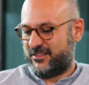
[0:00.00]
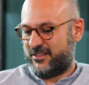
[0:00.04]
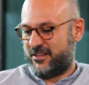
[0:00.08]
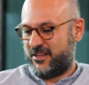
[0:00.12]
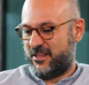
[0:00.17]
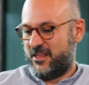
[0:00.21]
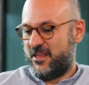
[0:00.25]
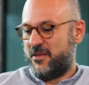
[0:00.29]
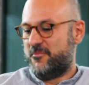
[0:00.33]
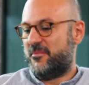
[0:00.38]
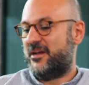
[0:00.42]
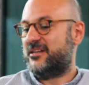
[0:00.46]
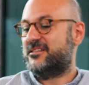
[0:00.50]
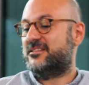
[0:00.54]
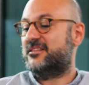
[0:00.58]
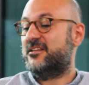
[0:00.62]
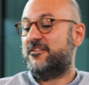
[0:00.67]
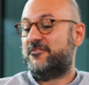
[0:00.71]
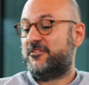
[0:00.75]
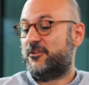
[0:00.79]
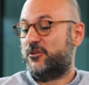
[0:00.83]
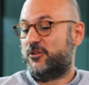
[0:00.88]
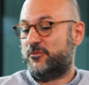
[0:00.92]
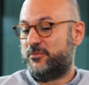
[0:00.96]
but it's
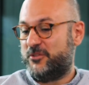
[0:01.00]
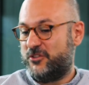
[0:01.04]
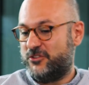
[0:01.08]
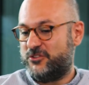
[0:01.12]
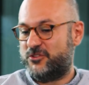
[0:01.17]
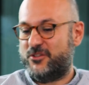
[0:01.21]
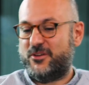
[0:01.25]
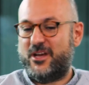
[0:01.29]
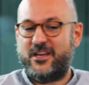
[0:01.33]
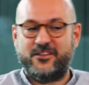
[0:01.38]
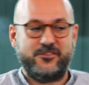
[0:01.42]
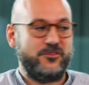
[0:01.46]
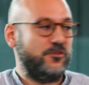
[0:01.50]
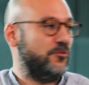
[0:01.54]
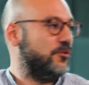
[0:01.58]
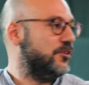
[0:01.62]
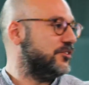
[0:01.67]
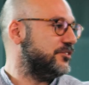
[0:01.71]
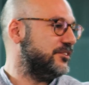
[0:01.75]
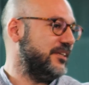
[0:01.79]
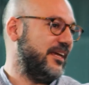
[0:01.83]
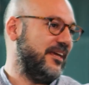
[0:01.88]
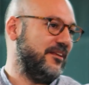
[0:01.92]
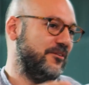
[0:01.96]
difficult because, as you
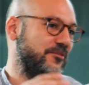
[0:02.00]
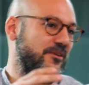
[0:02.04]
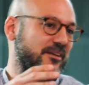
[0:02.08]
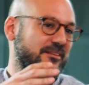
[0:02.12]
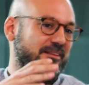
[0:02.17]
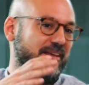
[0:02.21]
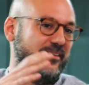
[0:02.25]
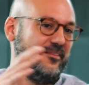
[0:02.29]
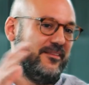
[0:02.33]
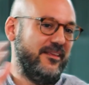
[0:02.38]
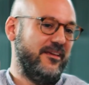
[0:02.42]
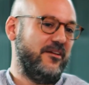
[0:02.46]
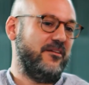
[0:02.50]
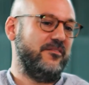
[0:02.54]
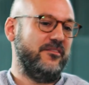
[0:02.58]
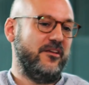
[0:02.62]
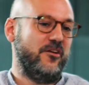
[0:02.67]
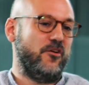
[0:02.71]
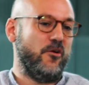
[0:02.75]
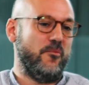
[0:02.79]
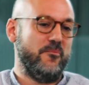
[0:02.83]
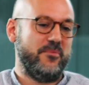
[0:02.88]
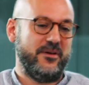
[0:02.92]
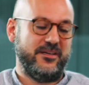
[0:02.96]
were saying, right,
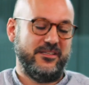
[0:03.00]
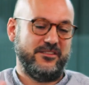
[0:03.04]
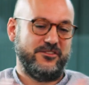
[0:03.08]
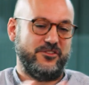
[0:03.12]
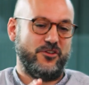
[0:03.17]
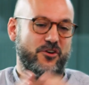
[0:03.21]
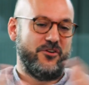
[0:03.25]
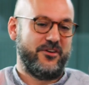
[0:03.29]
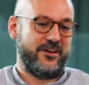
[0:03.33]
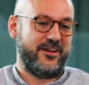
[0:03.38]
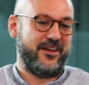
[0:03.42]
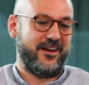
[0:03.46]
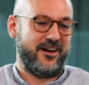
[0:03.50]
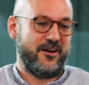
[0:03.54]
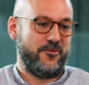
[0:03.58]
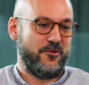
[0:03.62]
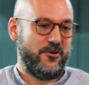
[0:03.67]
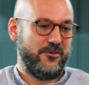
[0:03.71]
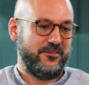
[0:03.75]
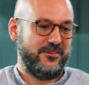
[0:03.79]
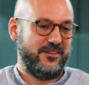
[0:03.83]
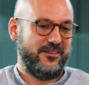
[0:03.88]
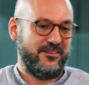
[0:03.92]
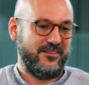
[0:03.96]
the companies don't care
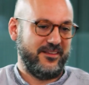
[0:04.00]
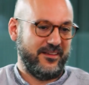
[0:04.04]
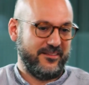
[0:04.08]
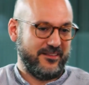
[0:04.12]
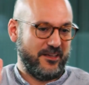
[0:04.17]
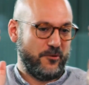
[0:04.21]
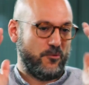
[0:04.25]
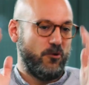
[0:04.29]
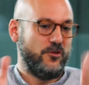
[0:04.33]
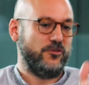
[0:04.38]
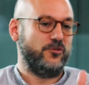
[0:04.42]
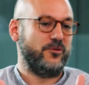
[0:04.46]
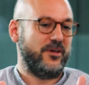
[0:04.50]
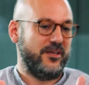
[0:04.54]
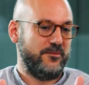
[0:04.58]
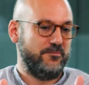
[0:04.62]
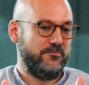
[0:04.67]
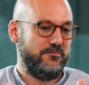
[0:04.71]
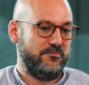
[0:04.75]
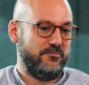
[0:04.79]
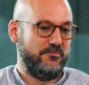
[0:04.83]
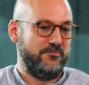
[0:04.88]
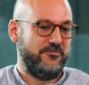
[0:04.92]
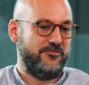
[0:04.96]
about this thing, they want to get
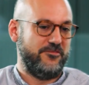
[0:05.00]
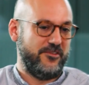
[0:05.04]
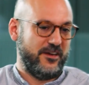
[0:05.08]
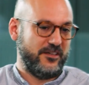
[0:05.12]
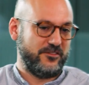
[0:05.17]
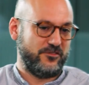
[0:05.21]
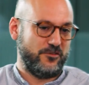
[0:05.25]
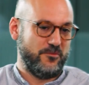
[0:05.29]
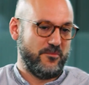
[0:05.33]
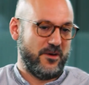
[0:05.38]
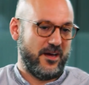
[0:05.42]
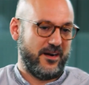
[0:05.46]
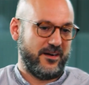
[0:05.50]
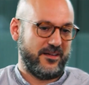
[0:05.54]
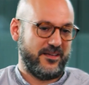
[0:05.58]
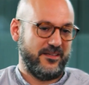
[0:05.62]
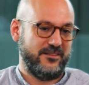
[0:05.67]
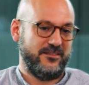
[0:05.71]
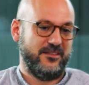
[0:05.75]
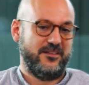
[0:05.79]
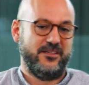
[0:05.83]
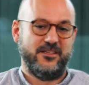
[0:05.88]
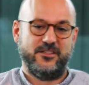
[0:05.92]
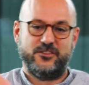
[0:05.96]
first to
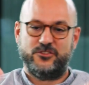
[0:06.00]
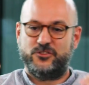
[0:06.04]
market,